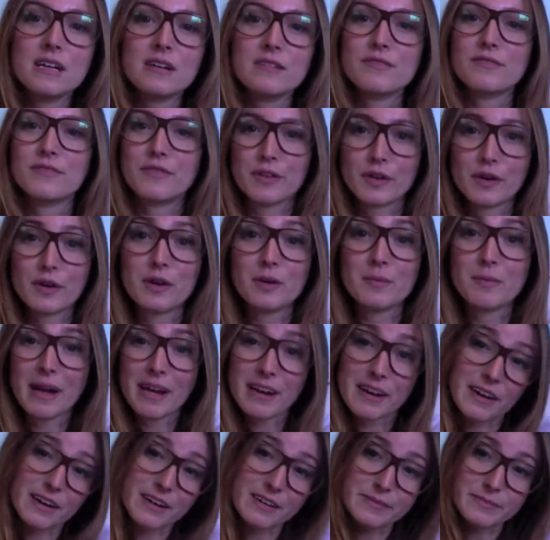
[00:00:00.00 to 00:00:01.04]
feel
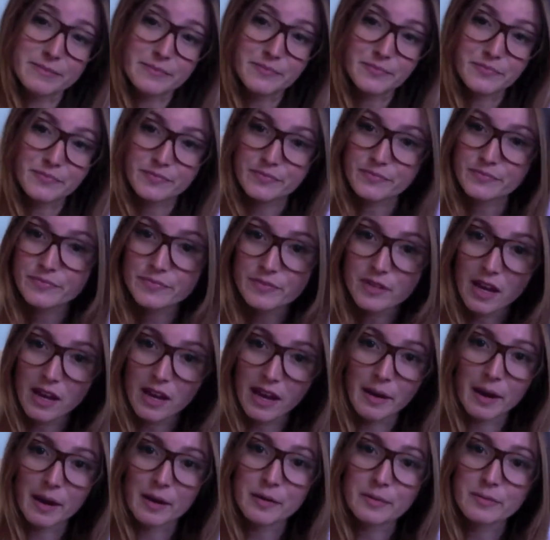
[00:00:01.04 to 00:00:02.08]
better
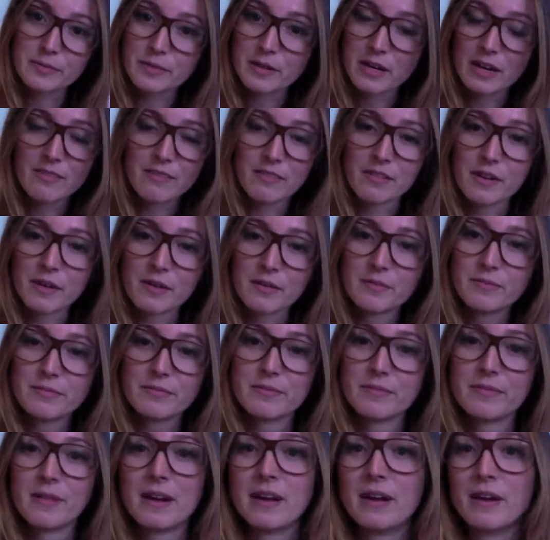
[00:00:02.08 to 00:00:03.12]
about whatever
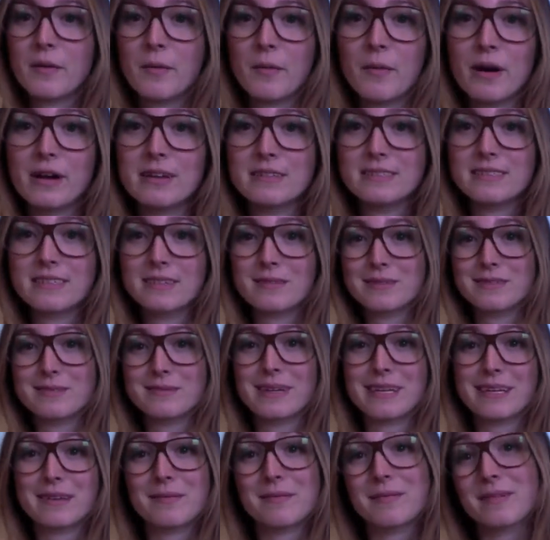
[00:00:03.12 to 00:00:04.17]
it was that was
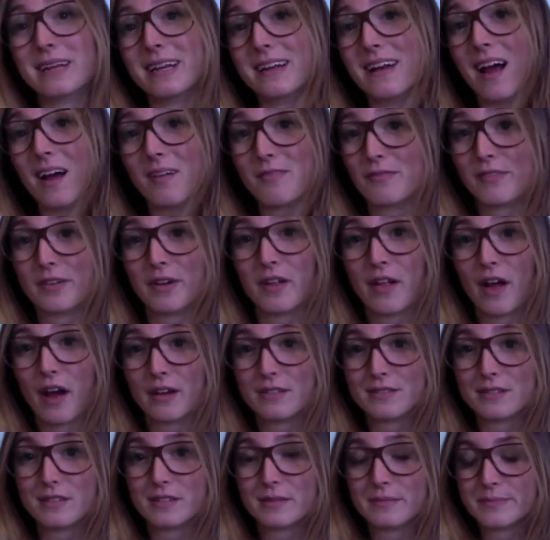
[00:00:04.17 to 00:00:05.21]
making me not feel
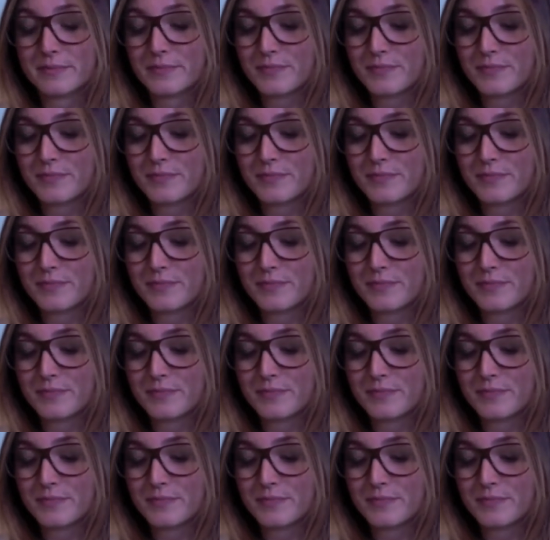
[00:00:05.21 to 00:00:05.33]
awesome.